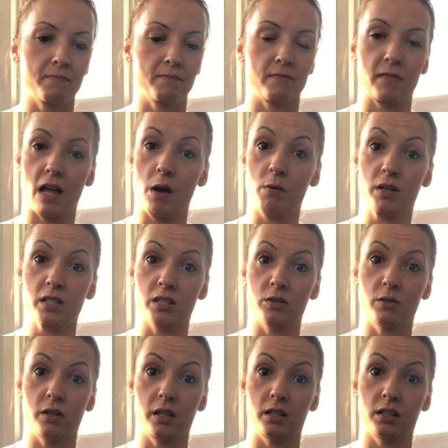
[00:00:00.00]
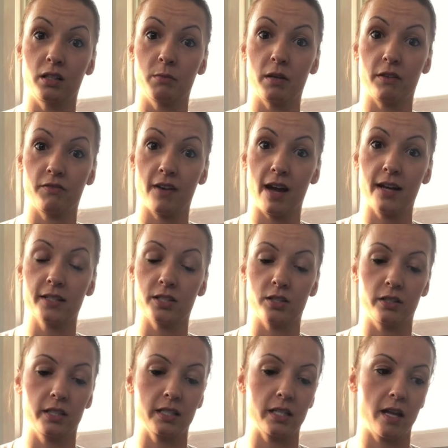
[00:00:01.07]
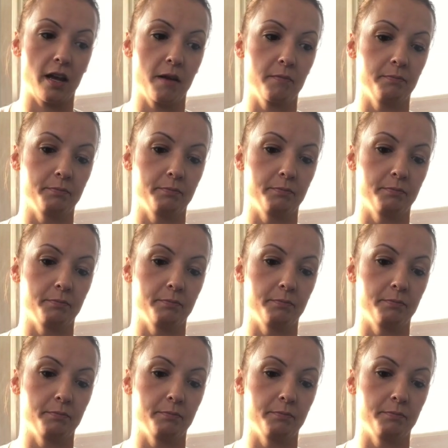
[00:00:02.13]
That one's going a little bit faster, isn't it?